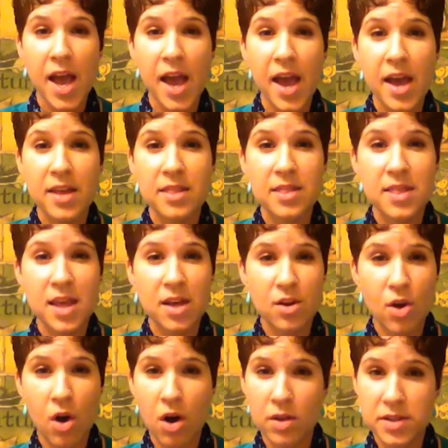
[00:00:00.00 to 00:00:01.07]
and
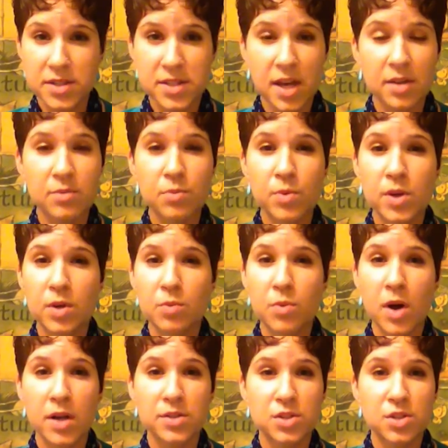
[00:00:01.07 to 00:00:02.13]
then all of a sudden will
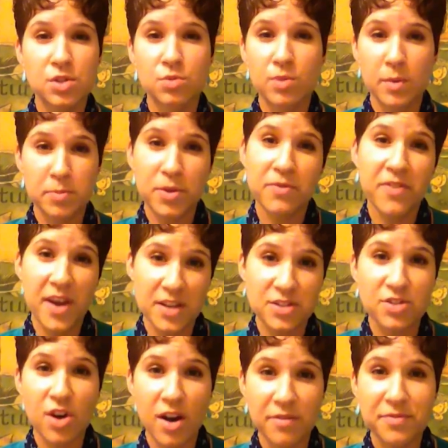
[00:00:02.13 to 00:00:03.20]
want to rip your
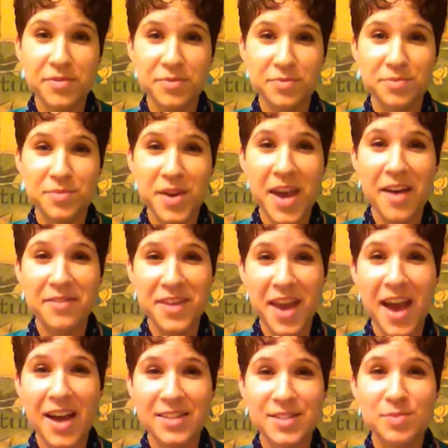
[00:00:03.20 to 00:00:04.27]
face off. We have
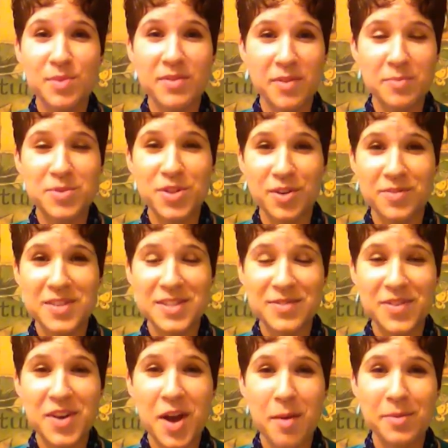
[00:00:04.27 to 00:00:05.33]
cats. We've observed this
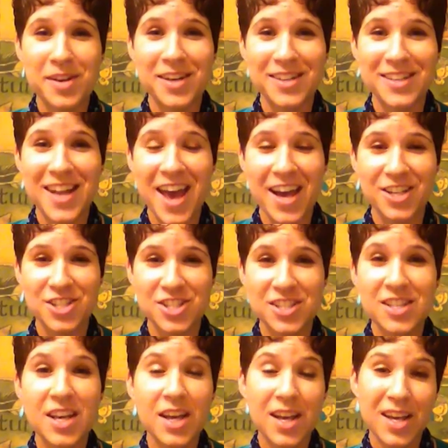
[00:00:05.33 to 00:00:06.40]
phenomenon in
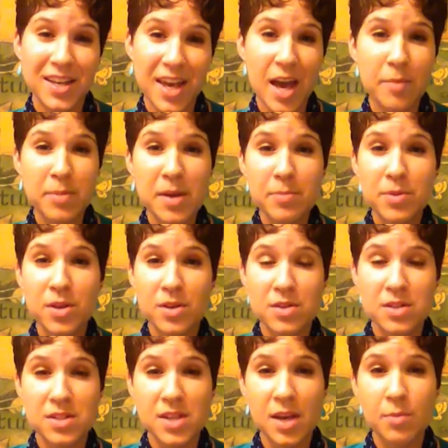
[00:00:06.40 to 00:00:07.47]
action. Cat people are
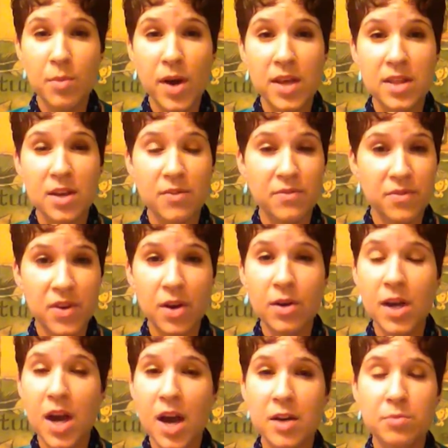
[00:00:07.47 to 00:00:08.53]
the same way. They're
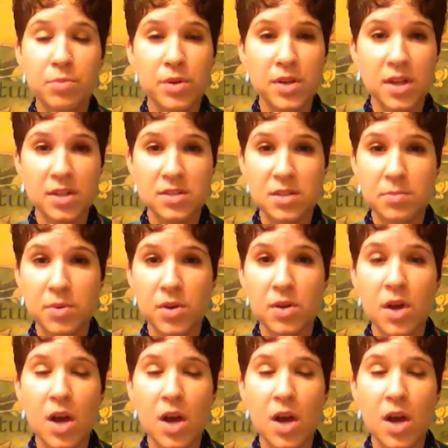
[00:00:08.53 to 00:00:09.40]
very unpredictable.